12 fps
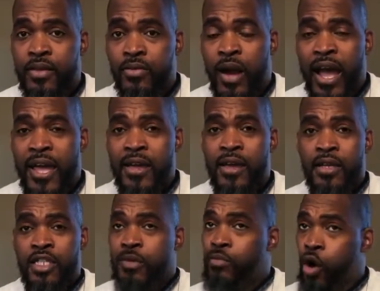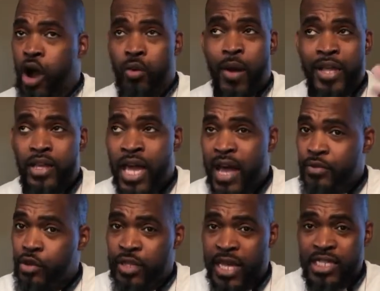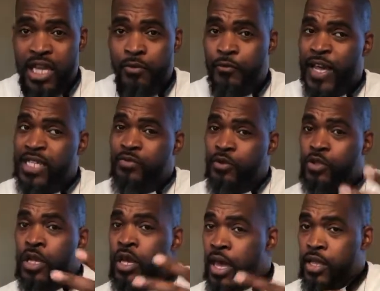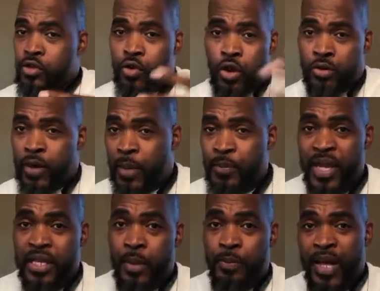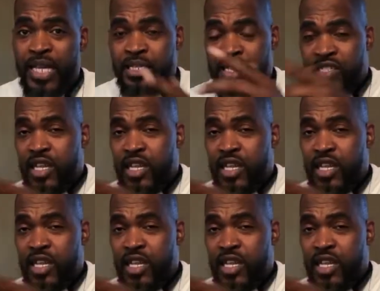Right? Tomorrow, while you have your Thanksgiving festivals and you're going around picking up places,